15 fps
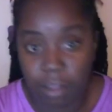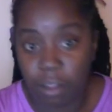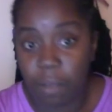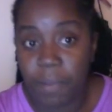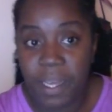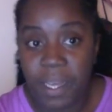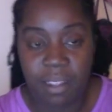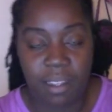so
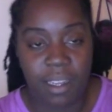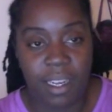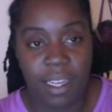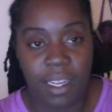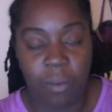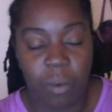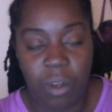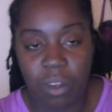basically
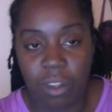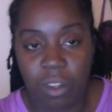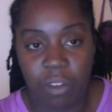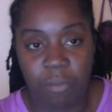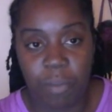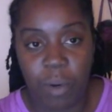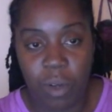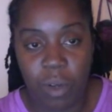once
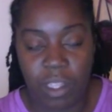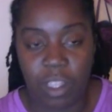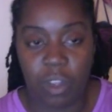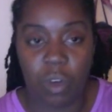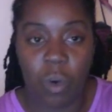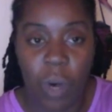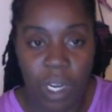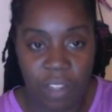you've bought it you
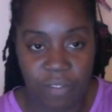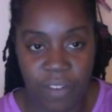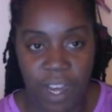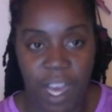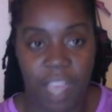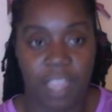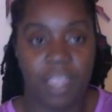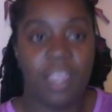
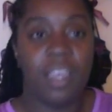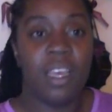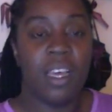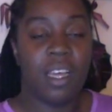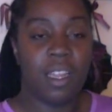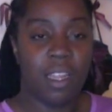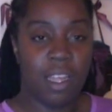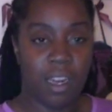qualify
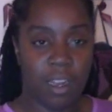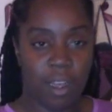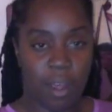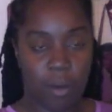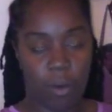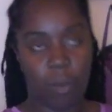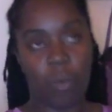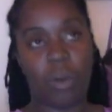and then
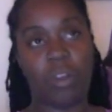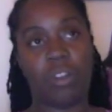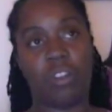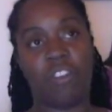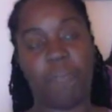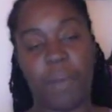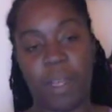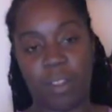uh, and once
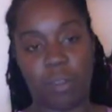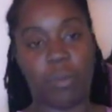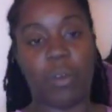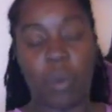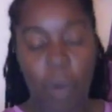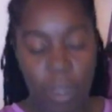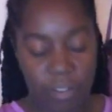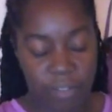you've passed up you
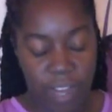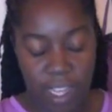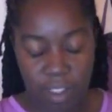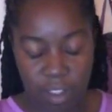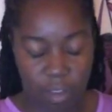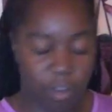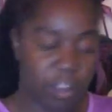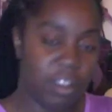qualify
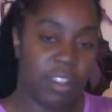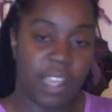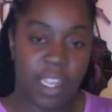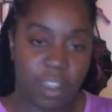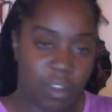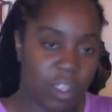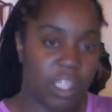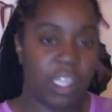sorry so
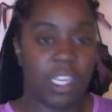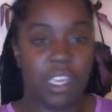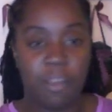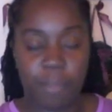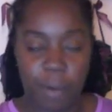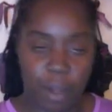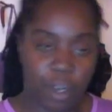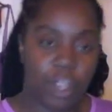then you can
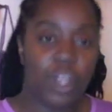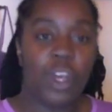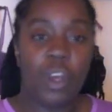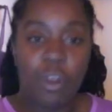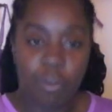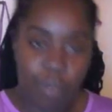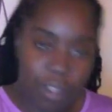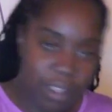keep on
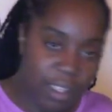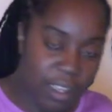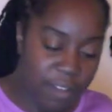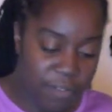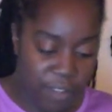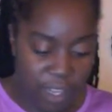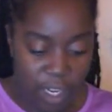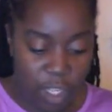
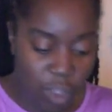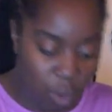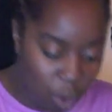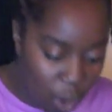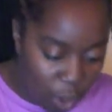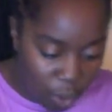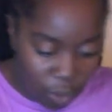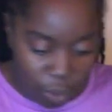receiving
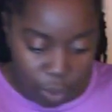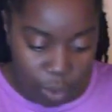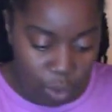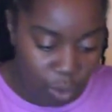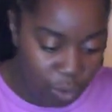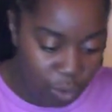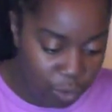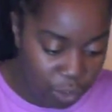your own
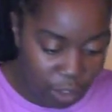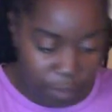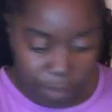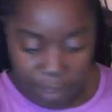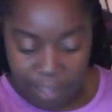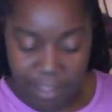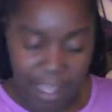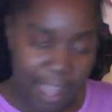100%
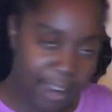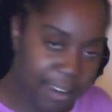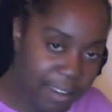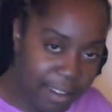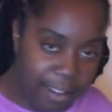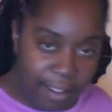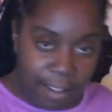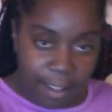
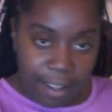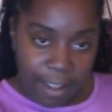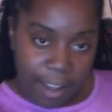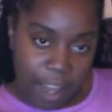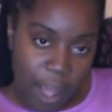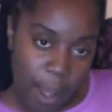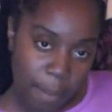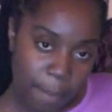
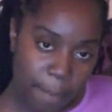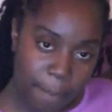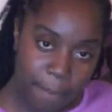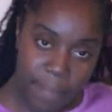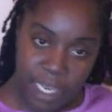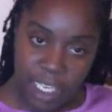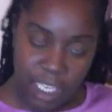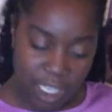
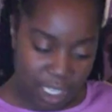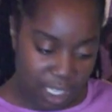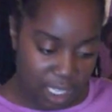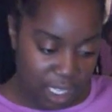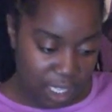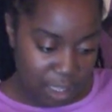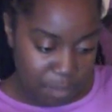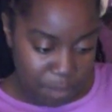commissions
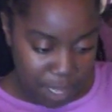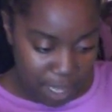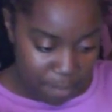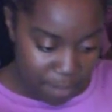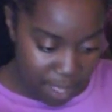baby